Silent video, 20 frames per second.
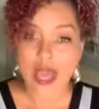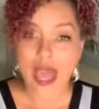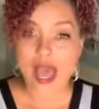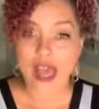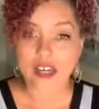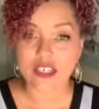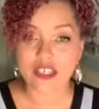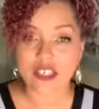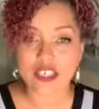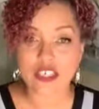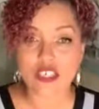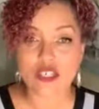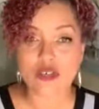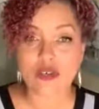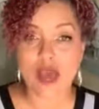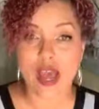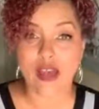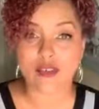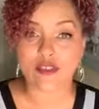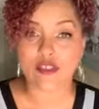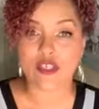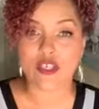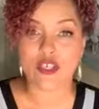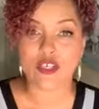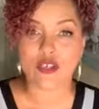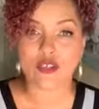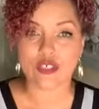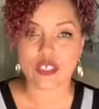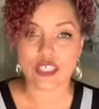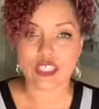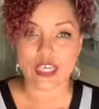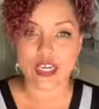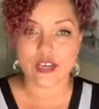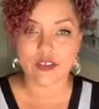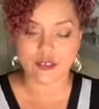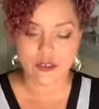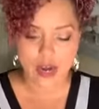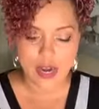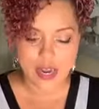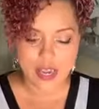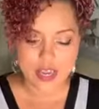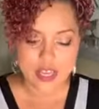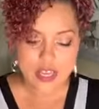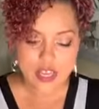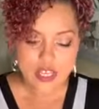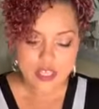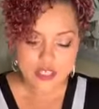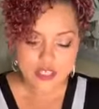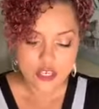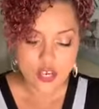We actually do have to negotiate, right?